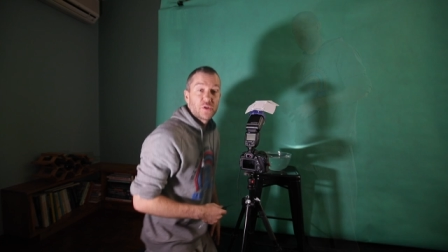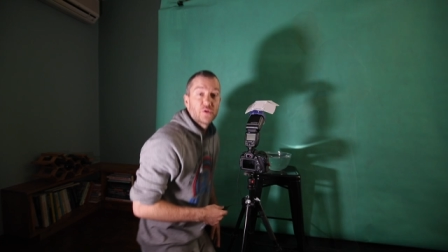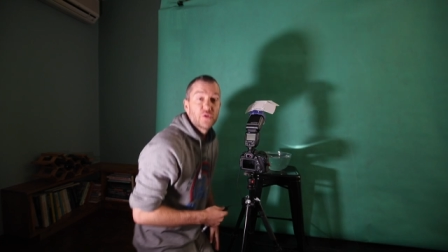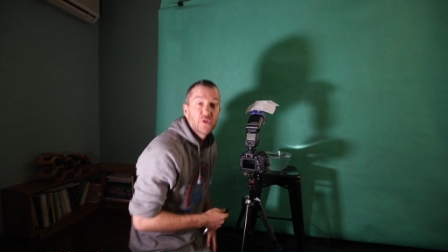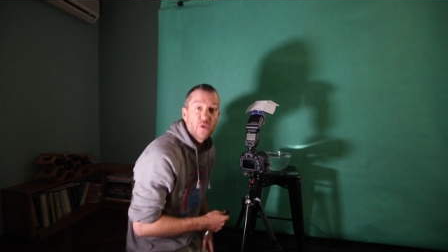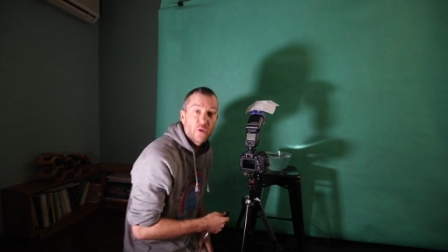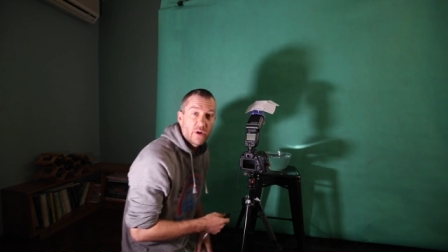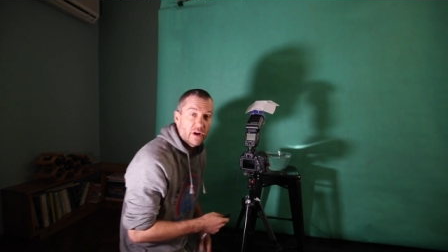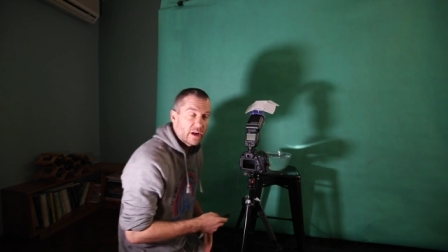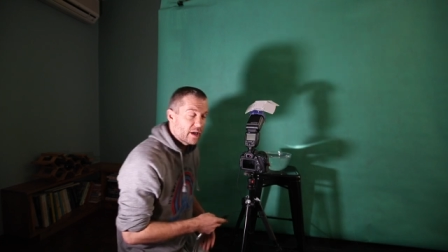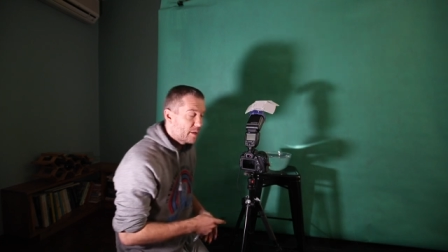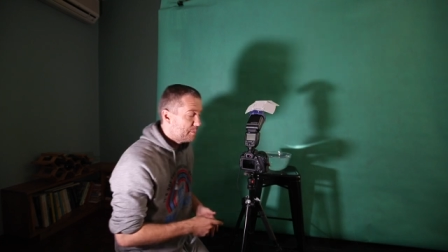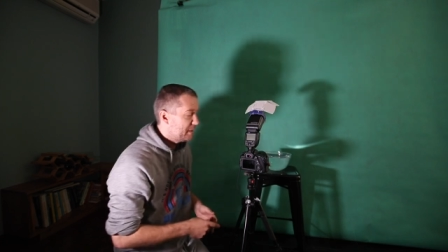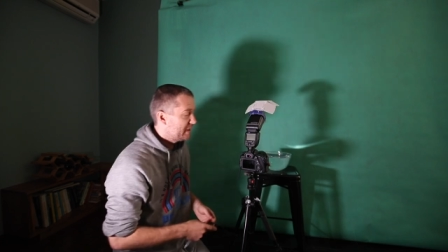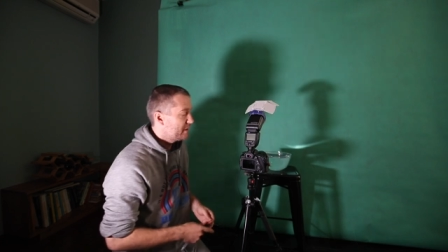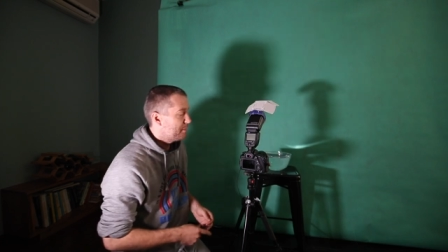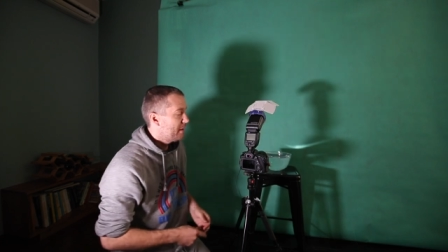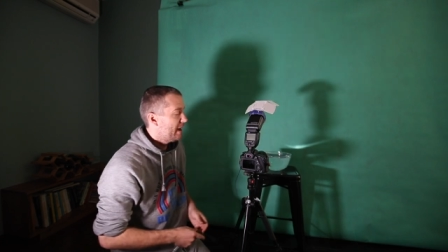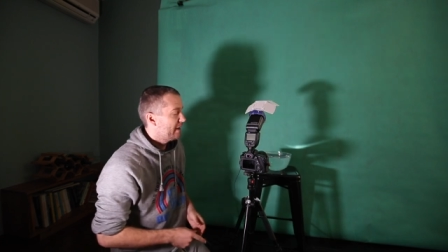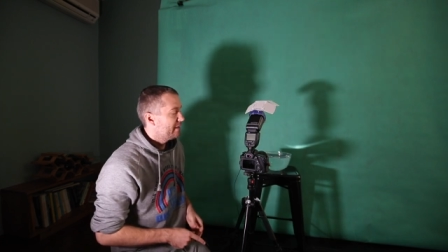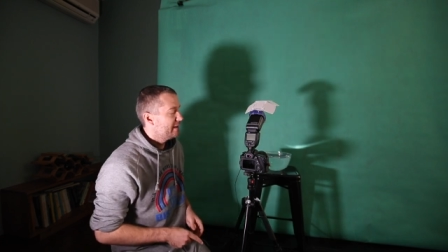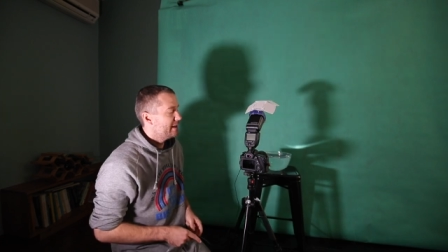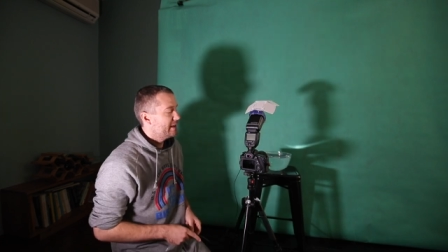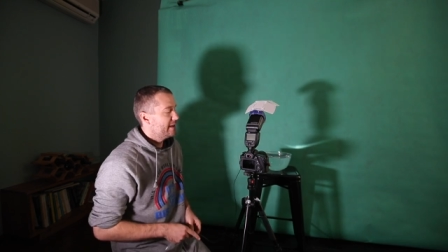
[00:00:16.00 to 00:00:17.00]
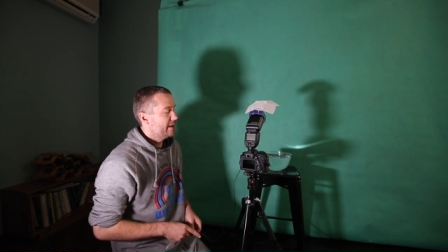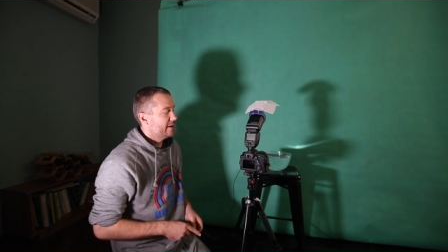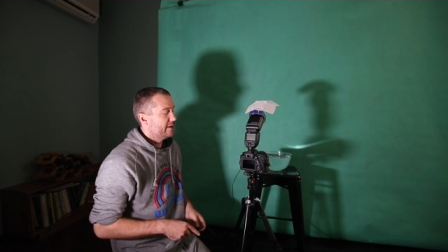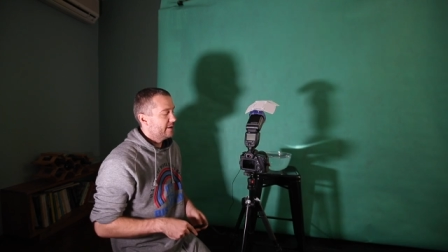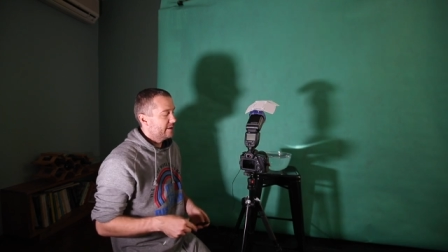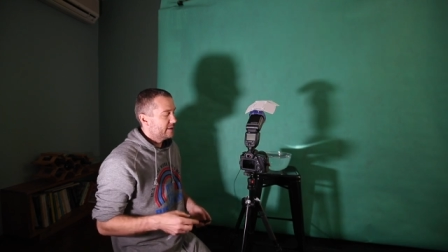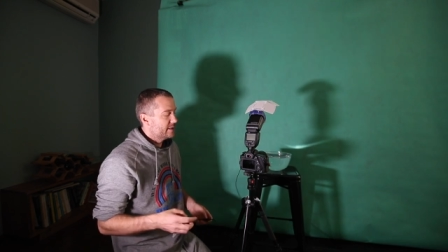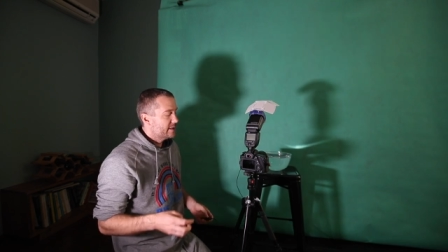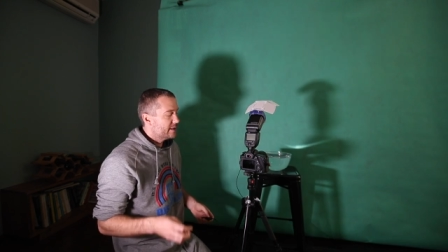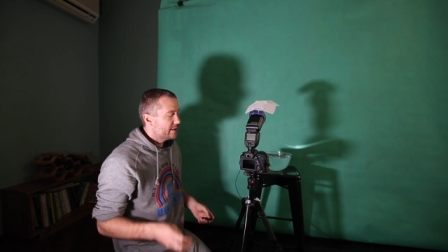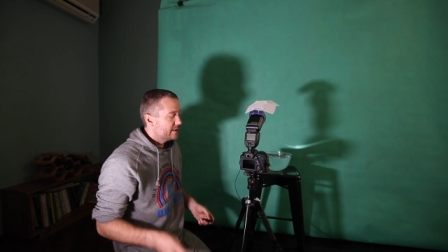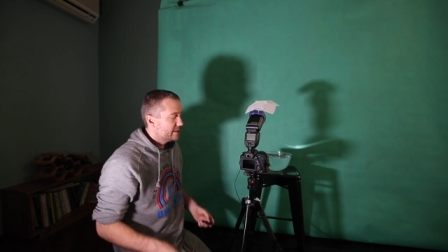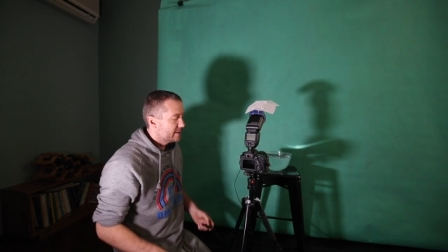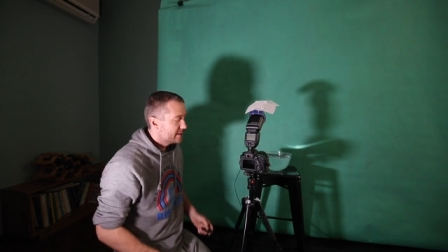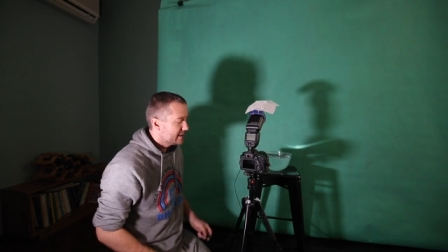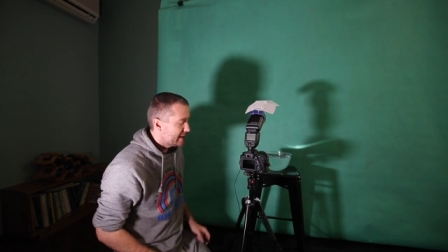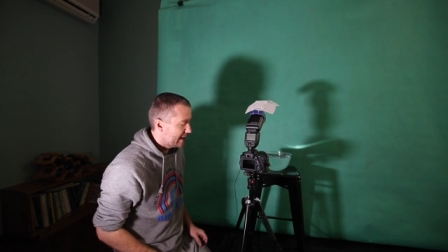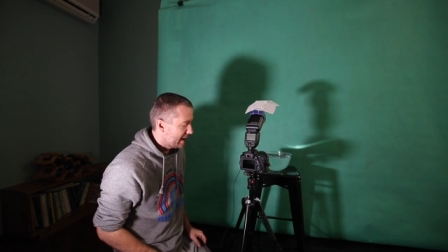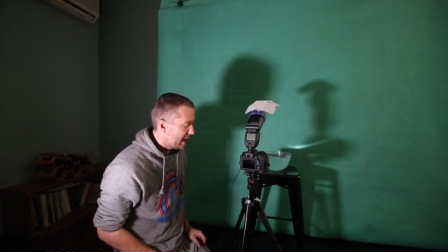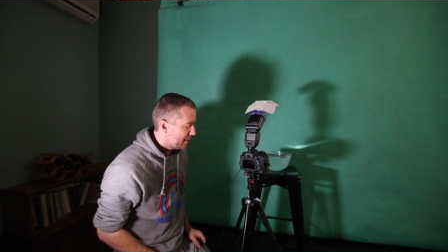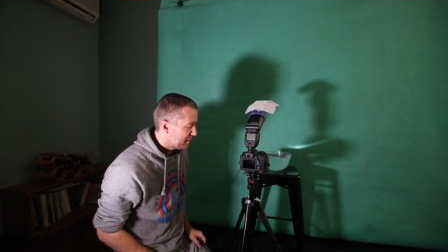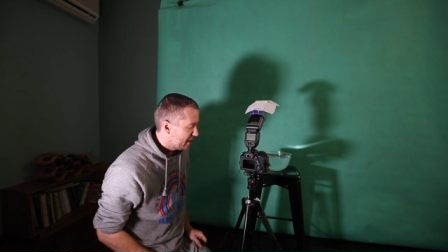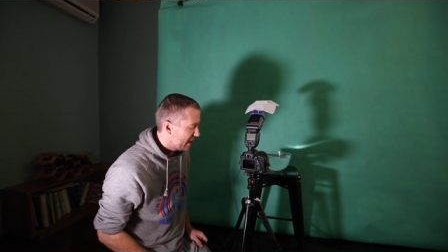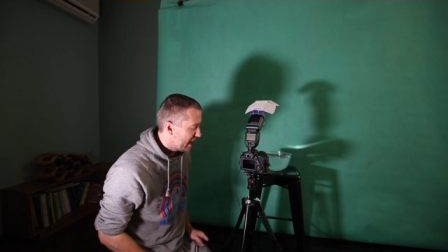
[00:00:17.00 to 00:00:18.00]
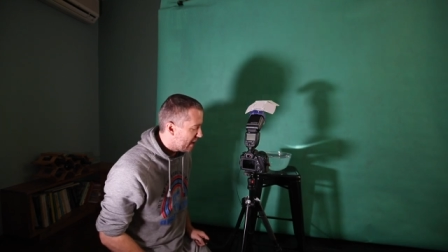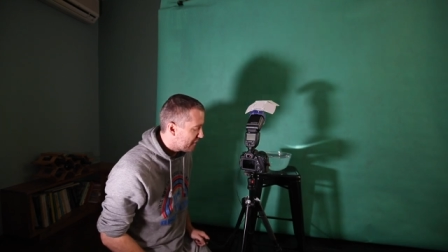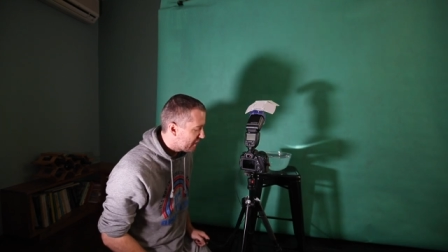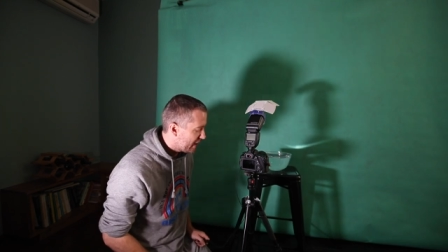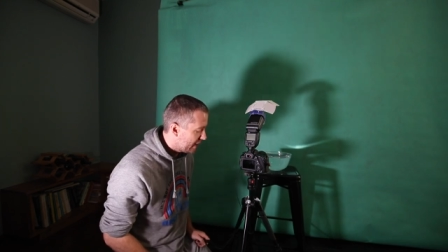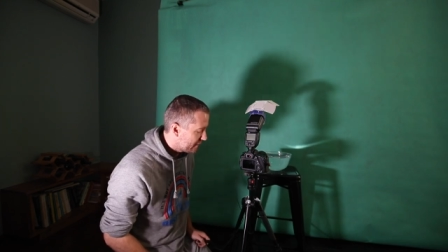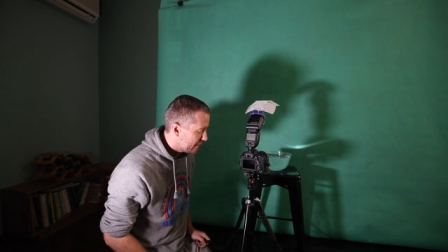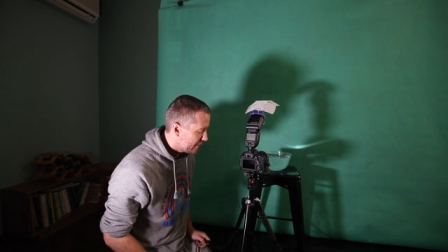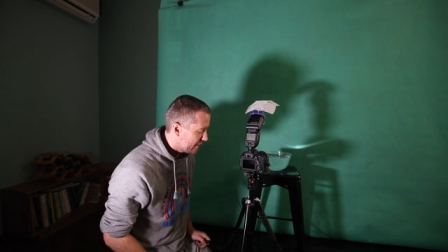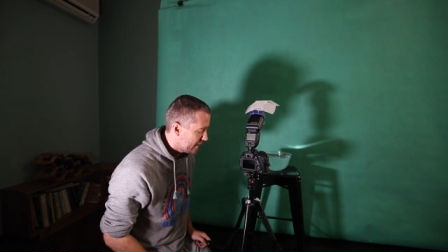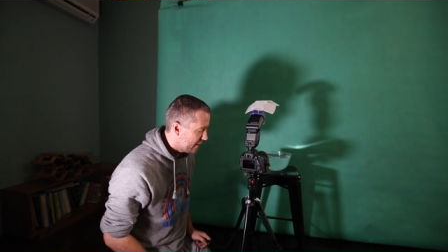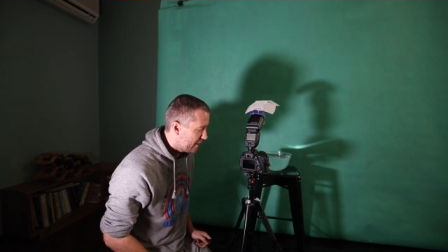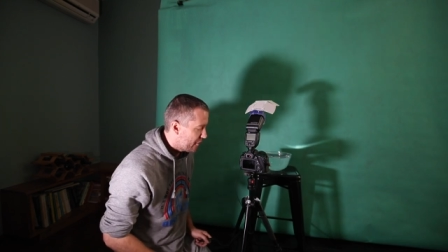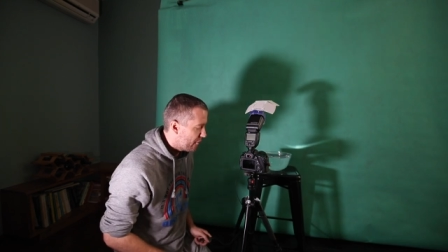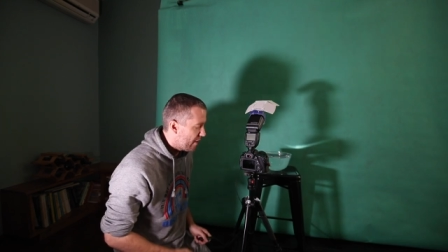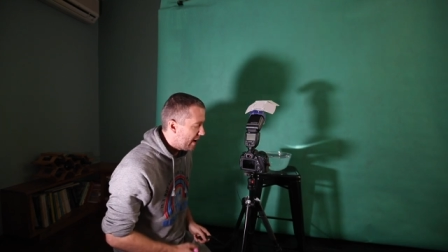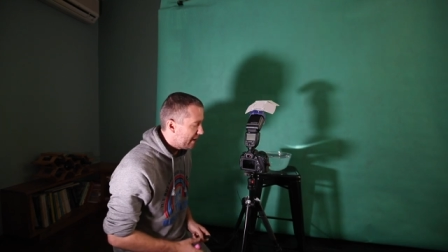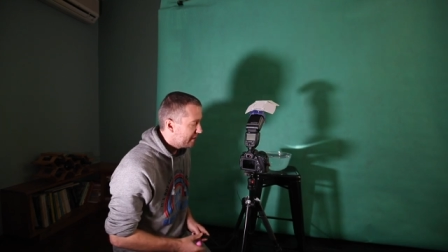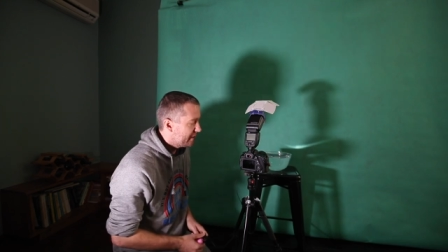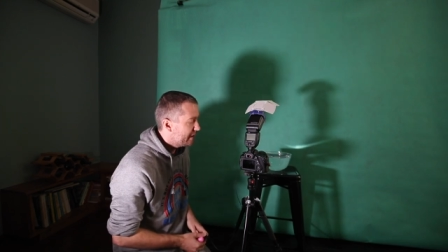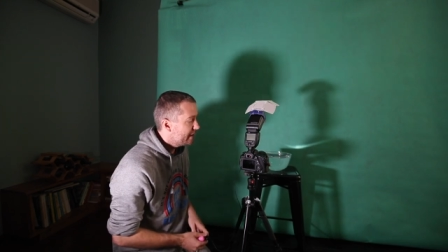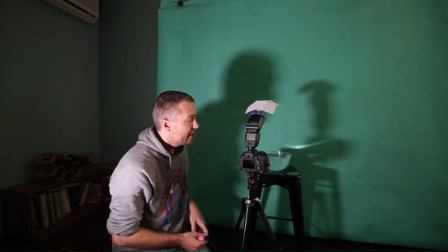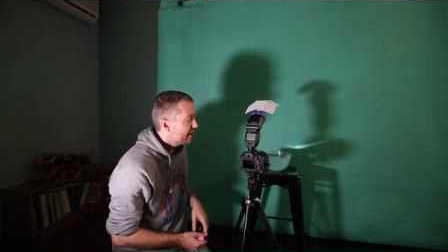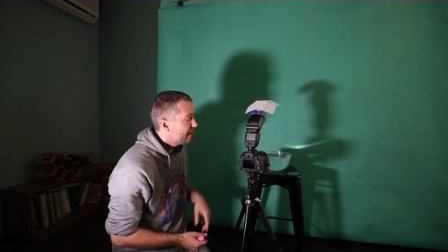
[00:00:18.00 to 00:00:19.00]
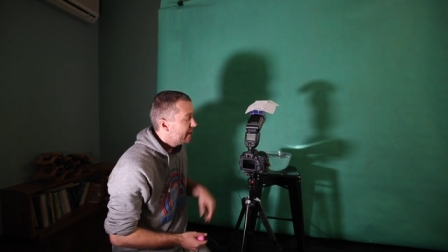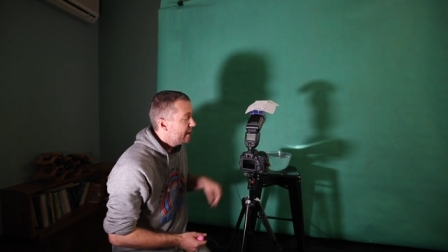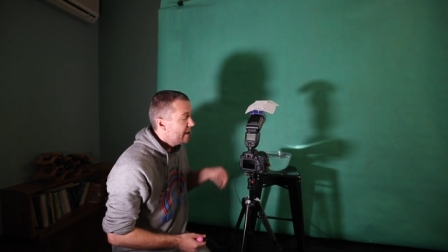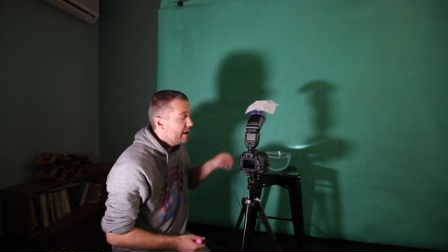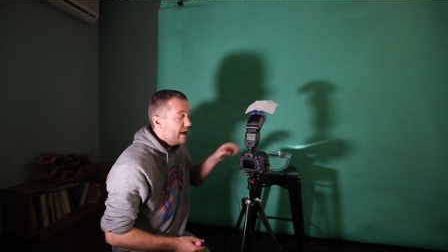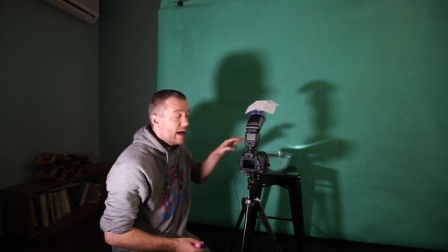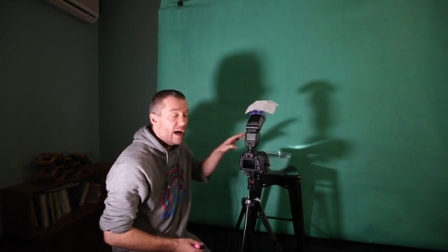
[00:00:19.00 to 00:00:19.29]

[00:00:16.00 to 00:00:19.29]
should talk a little bit about the uh, setup that I've got uh, right here.